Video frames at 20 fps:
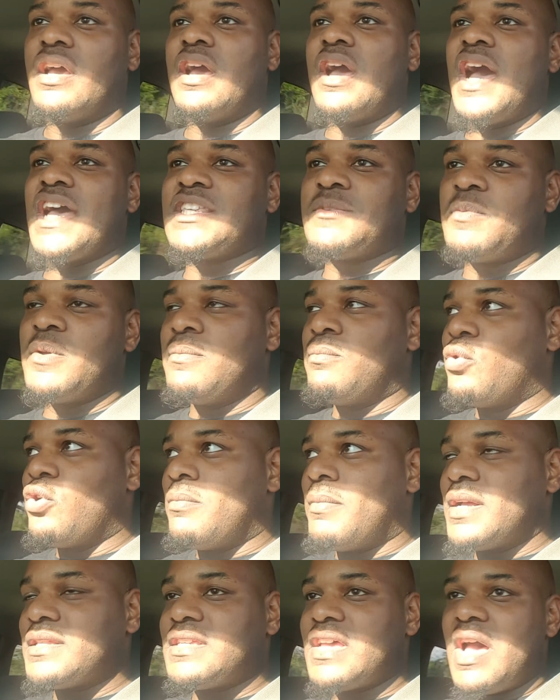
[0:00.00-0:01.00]
I spend more of
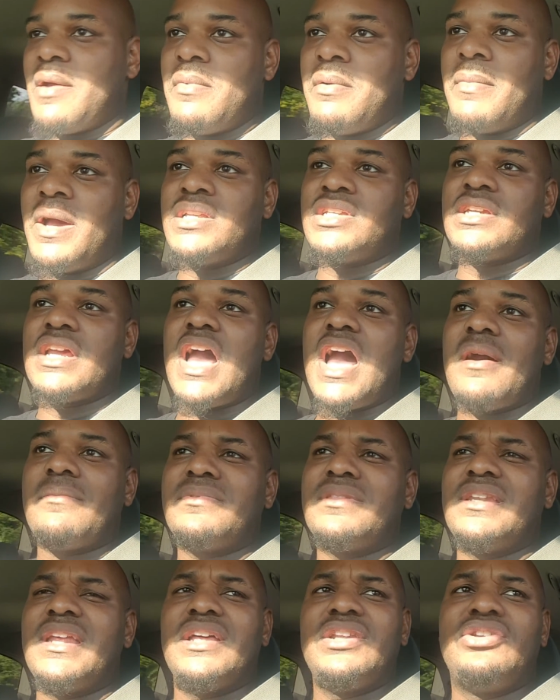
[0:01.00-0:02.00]
my time at my job
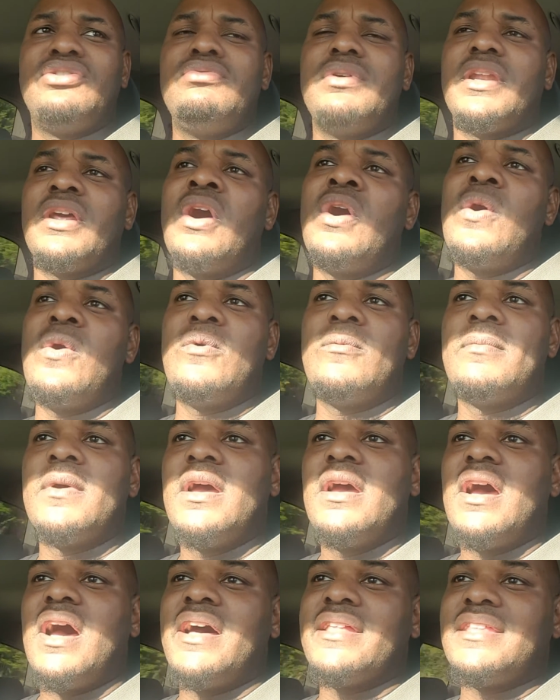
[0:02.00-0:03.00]
than I do at home.
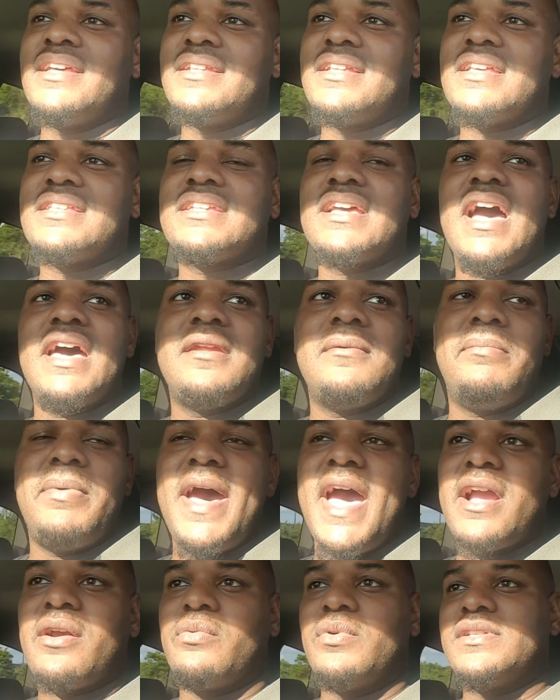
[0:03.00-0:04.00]
I think that's kind of
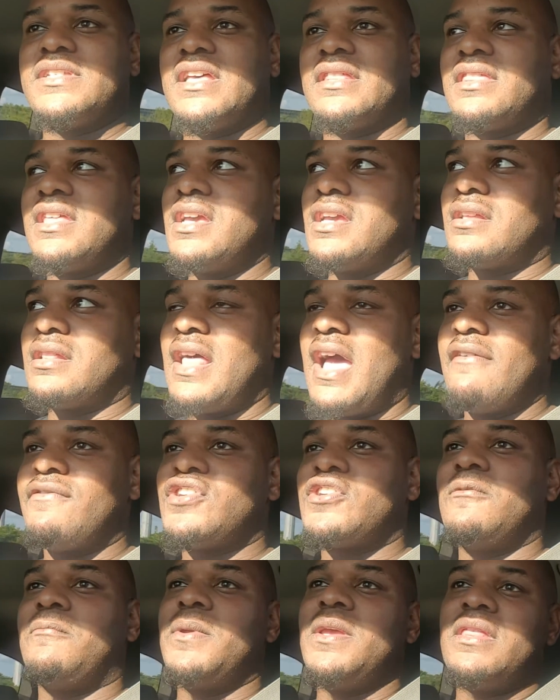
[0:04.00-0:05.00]
backwards. I think life
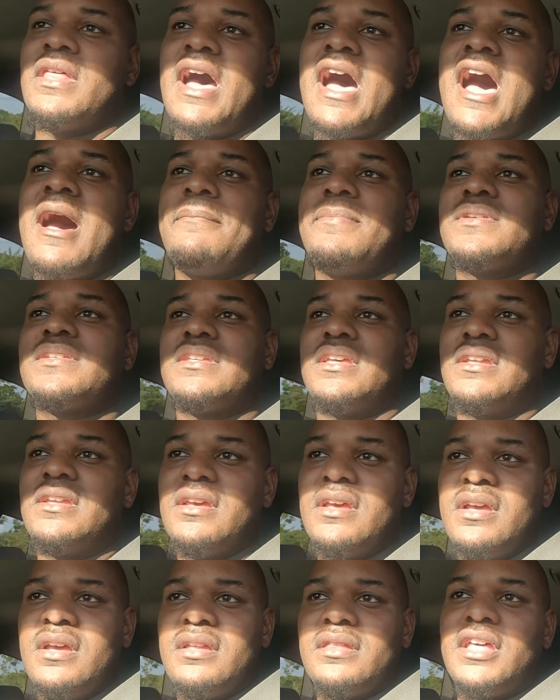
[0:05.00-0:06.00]
should be the opposite,
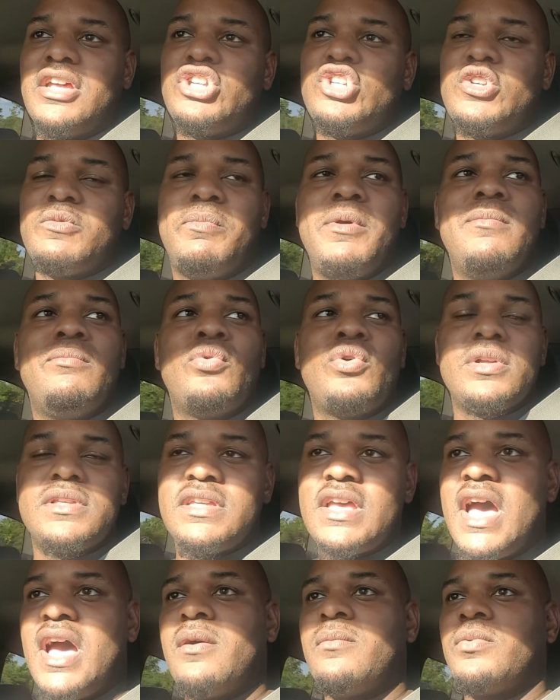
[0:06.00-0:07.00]
that you spend more
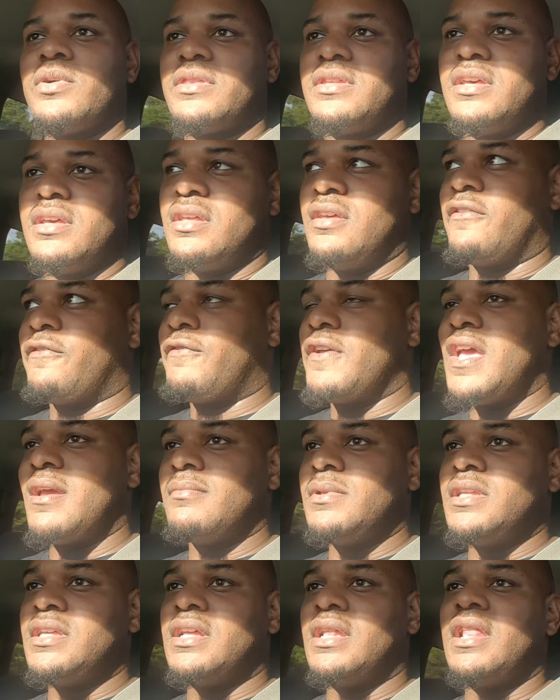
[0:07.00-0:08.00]
time with your
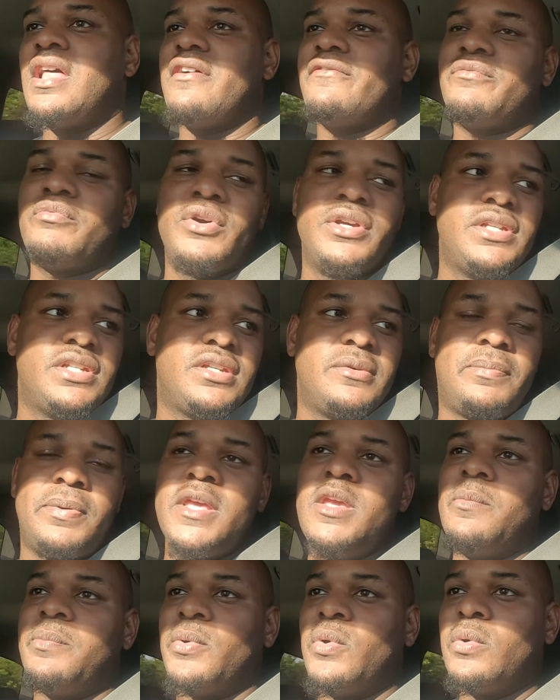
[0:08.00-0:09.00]
family, your loved ones, your
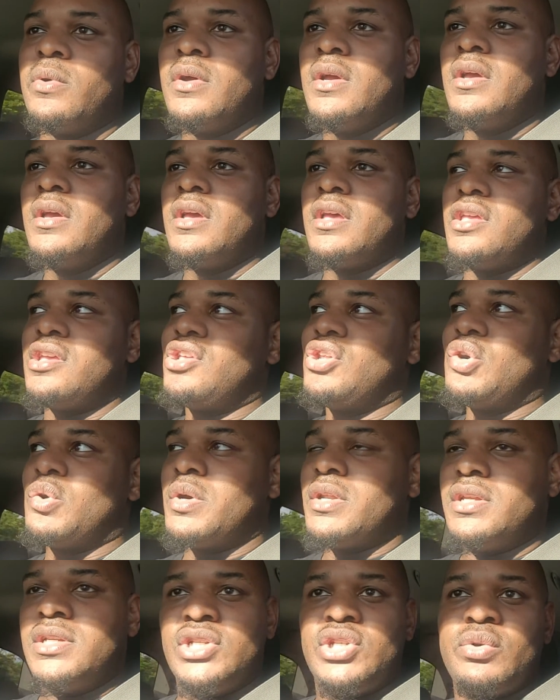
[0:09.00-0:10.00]
people,
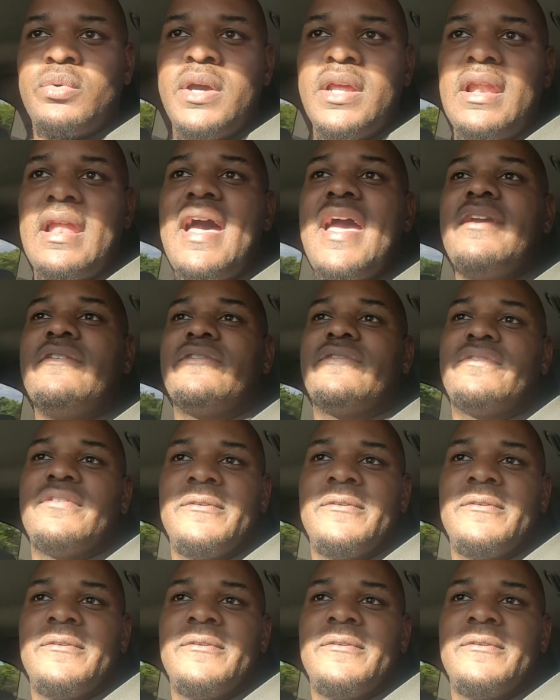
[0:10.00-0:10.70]
and enjoy life.